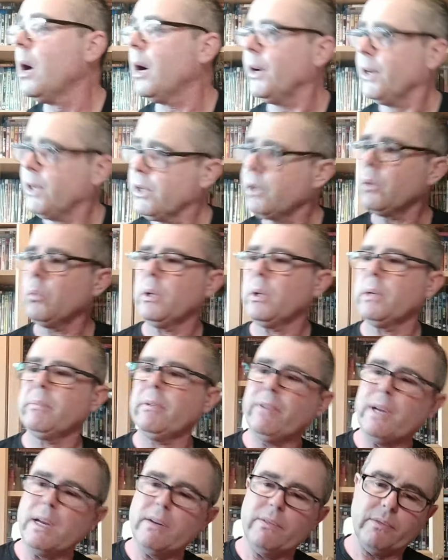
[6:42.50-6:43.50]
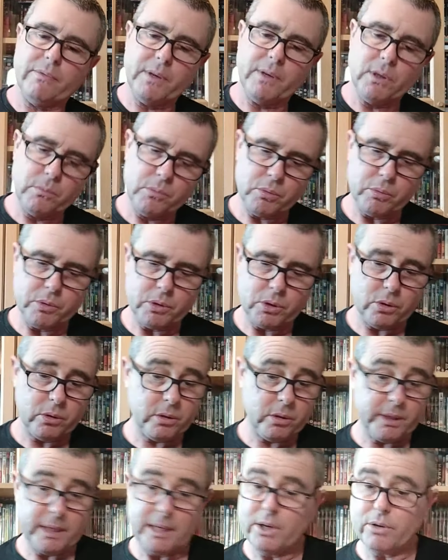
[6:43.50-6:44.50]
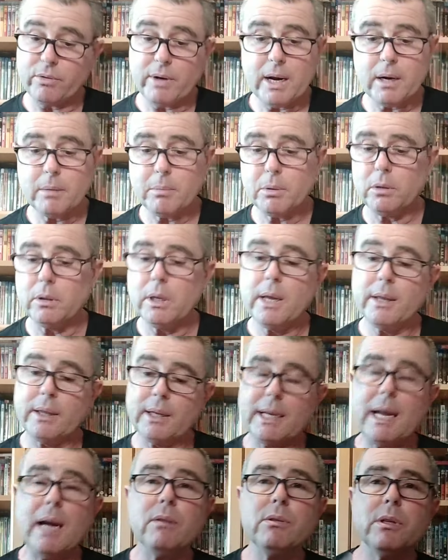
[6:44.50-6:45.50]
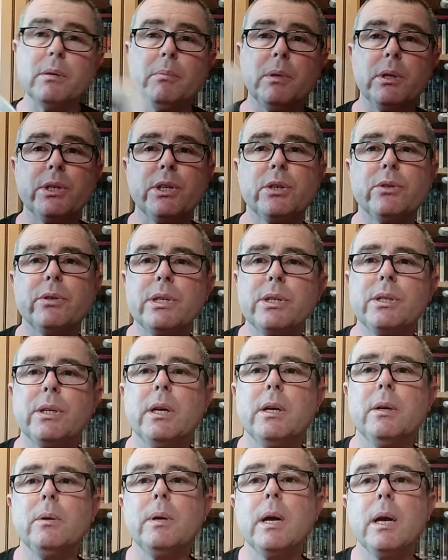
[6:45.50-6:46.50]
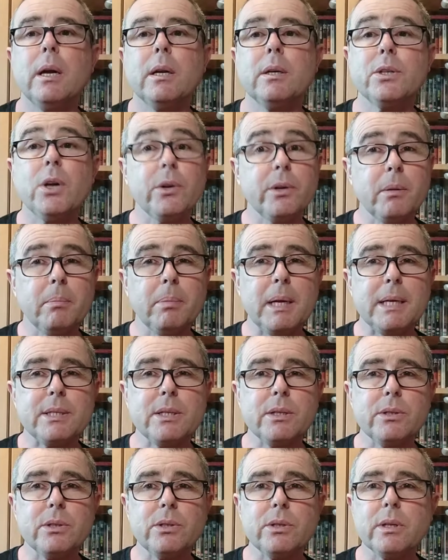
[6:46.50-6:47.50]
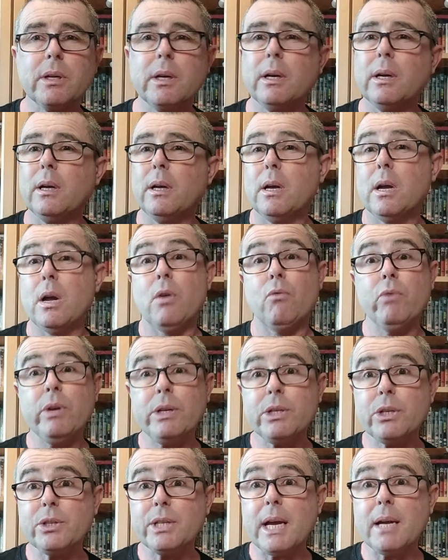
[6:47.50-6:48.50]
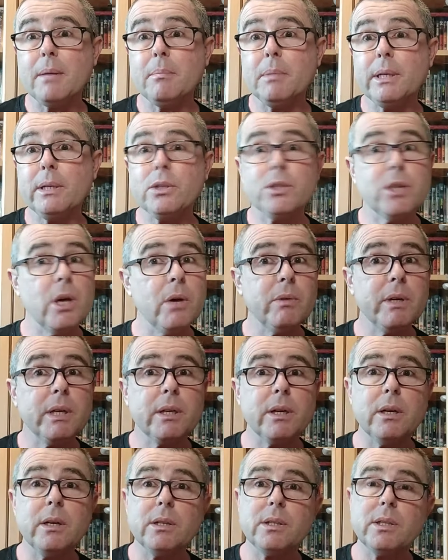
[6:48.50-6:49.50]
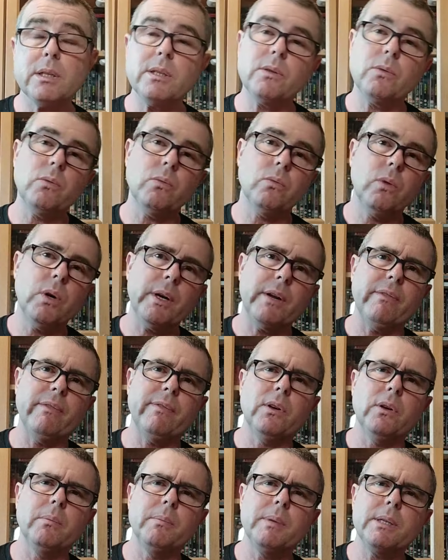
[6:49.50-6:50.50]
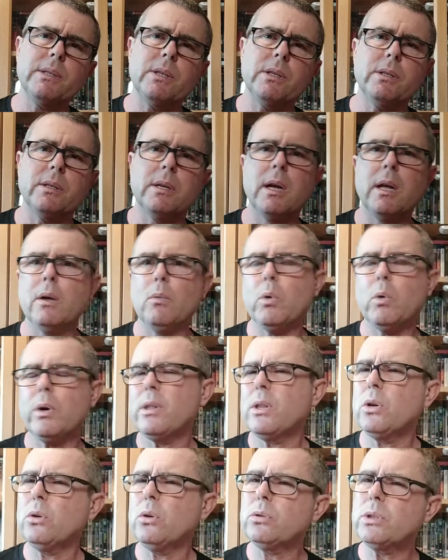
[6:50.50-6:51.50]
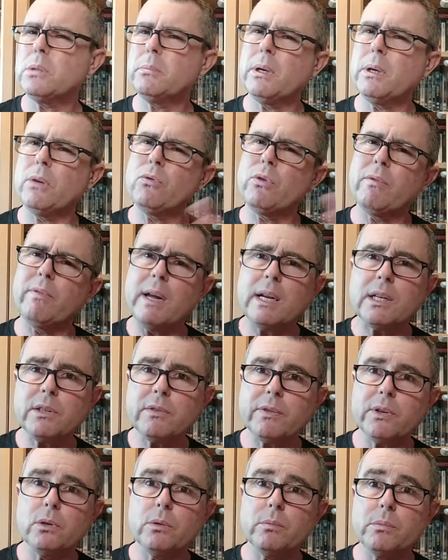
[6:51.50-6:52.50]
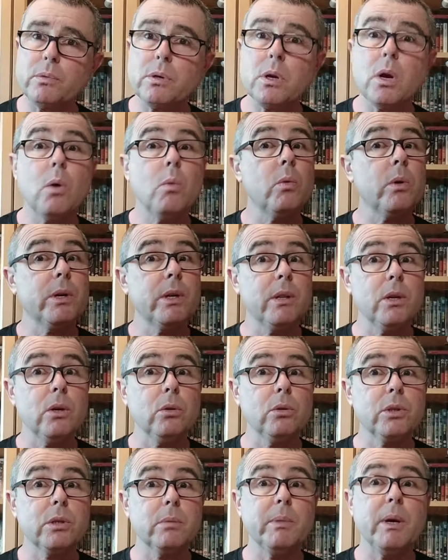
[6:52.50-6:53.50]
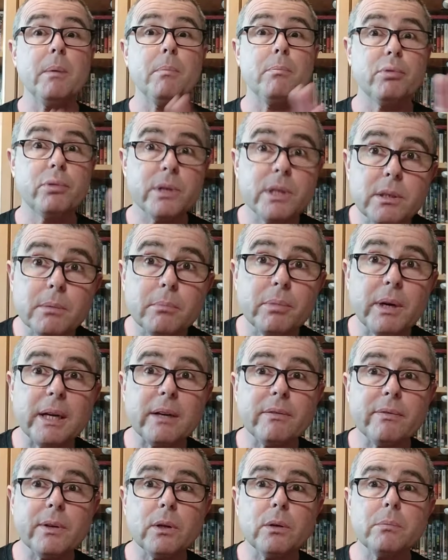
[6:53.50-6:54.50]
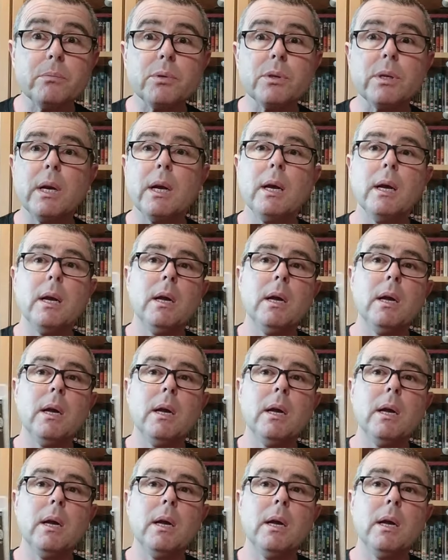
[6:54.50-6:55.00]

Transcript: Another one of my favourite films which look incredible, The Count of Monte Cristo, Donald Pleasance, Richard Chamberlain, Tony Curtis. What a film this is. One of the ultimate revenge films, one of the ultimate prison break films.